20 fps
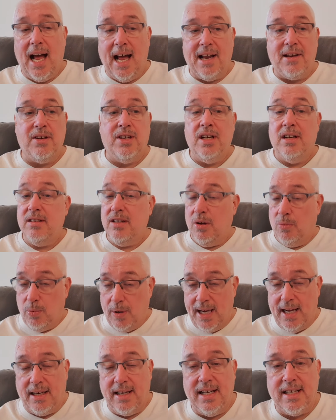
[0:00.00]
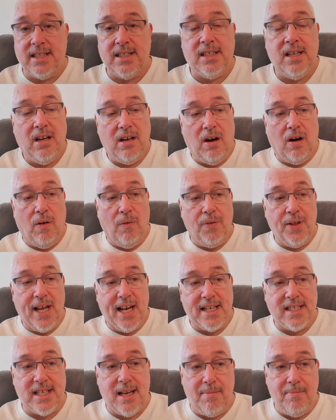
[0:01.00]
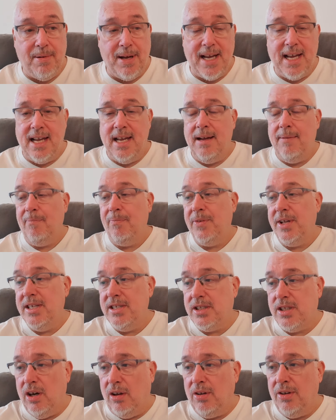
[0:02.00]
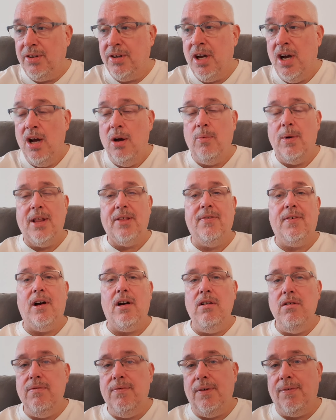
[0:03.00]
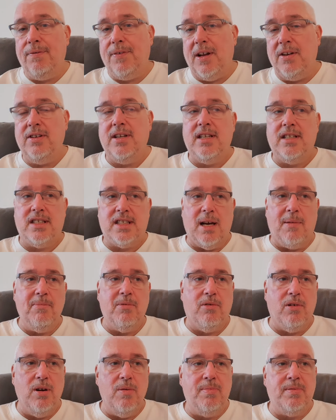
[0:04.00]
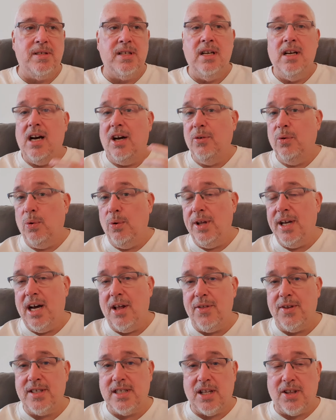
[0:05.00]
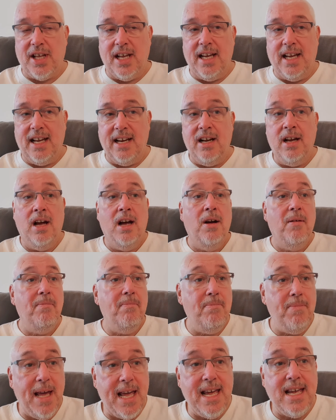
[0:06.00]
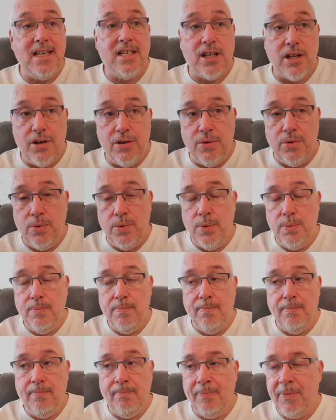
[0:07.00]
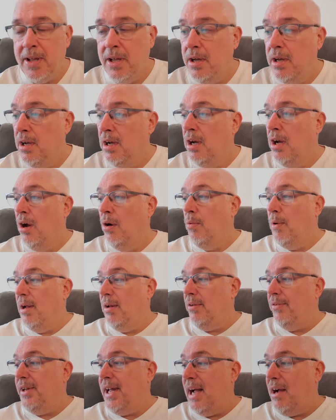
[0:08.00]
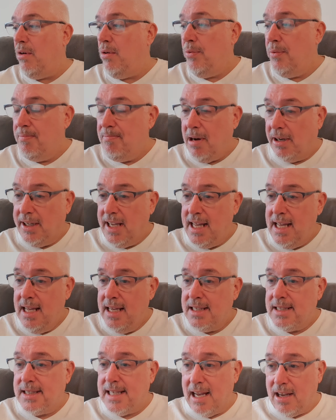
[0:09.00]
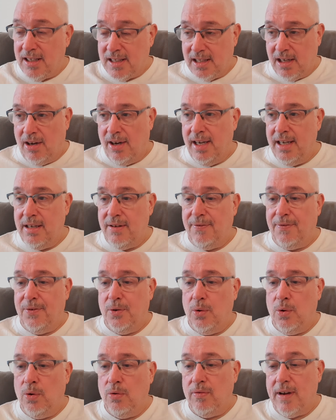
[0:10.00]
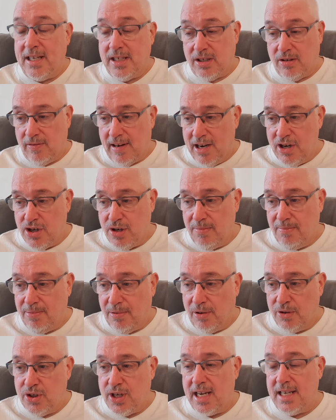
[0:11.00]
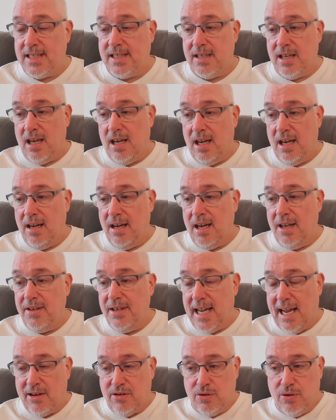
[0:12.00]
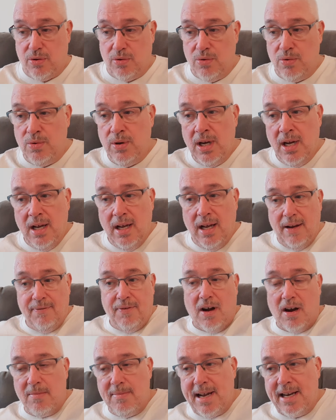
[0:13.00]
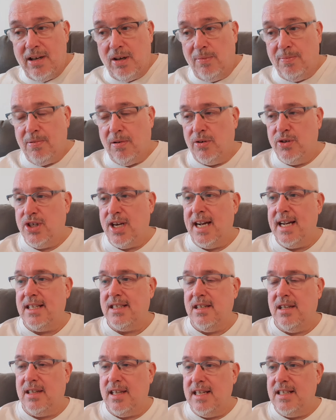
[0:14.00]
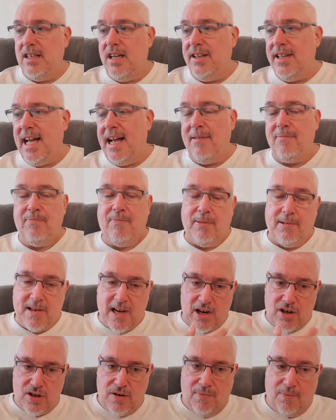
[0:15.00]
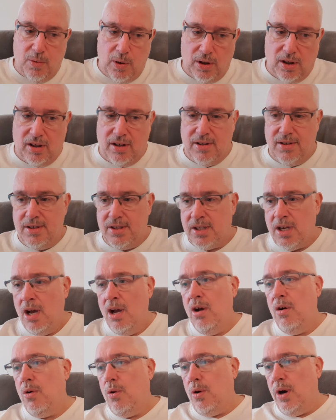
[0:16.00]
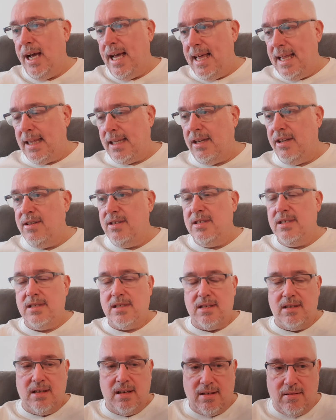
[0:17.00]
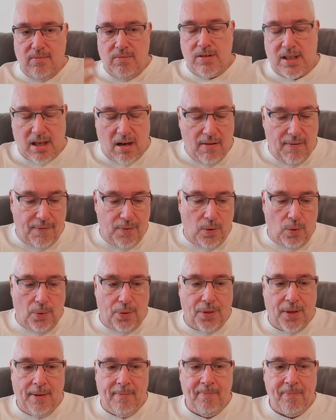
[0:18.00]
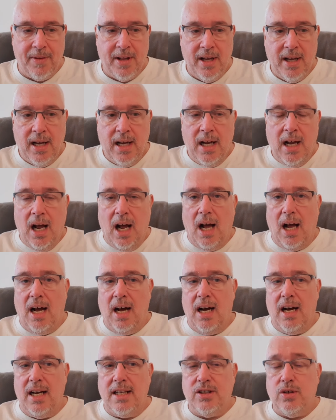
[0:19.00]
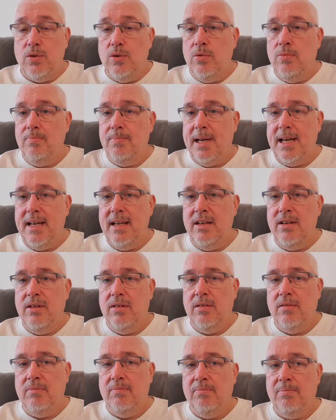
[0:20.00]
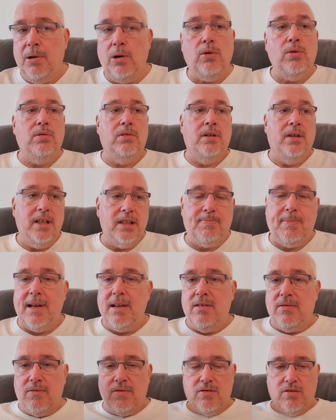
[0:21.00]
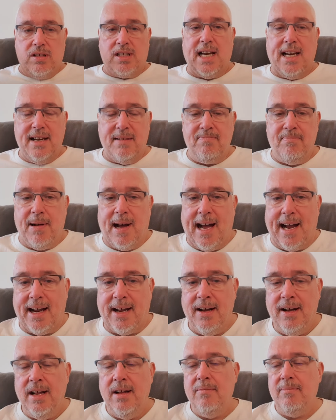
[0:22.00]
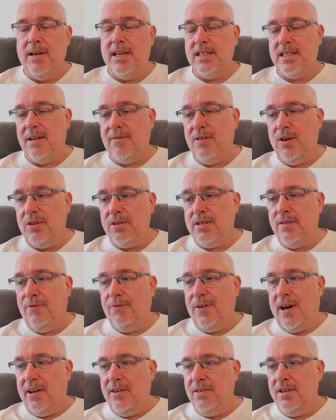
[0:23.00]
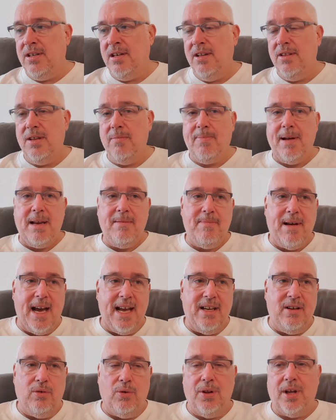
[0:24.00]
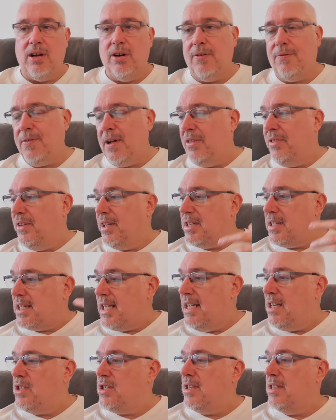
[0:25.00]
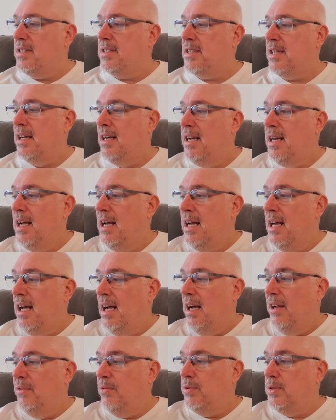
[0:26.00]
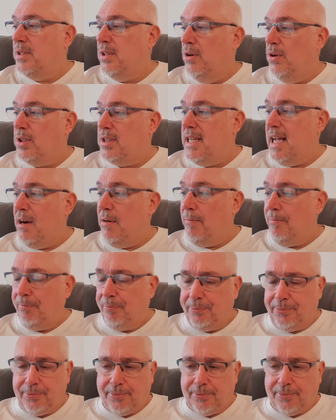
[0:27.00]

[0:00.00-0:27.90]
and the weakness of the SNP in Scotland, where they've overfunded some groups and all the others are thinking, me too. Well, now money set aside for restoration projects and natural environmental projects and things like that, and protection of woodlands or heathlands and so forth, has all been pulled. It's been taken back because they've got to fund the bin men, or they've got to fund the teachers and all sorts. Now,